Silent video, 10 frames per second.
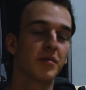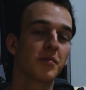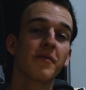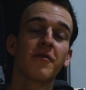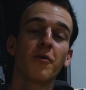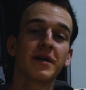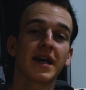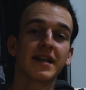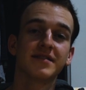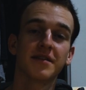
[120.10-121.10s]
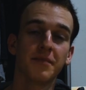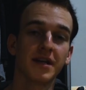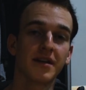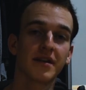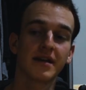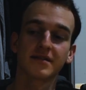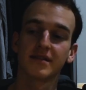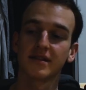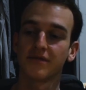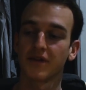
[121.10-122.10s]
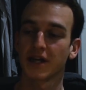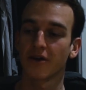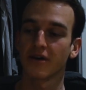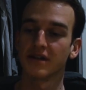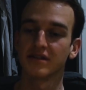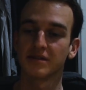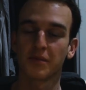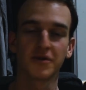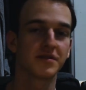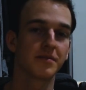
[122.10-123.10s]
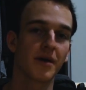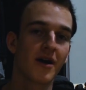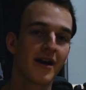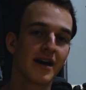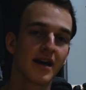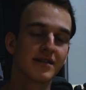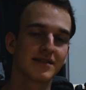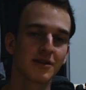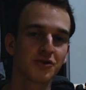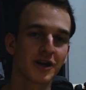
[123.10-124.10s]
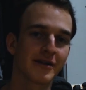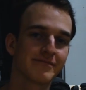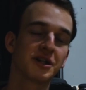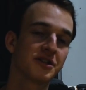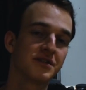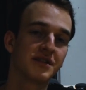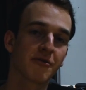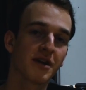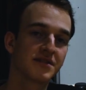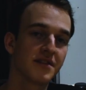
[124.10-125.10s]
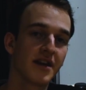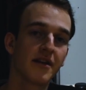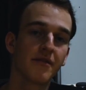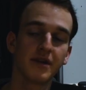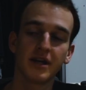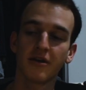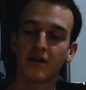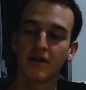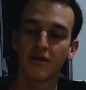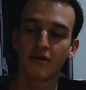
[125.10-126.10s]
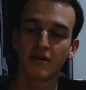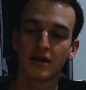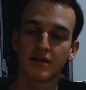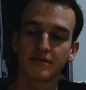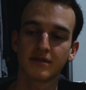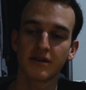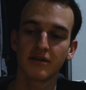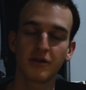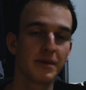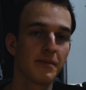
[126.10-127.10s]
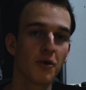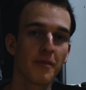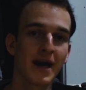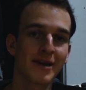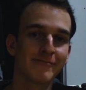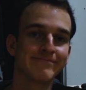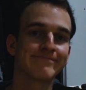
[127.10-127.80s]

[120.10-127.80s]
but before we get into the meat of things, this video is sponsored by Skillshare. Make sure you stick around to the end of the video and I'll uh, tell you a little bit more about it.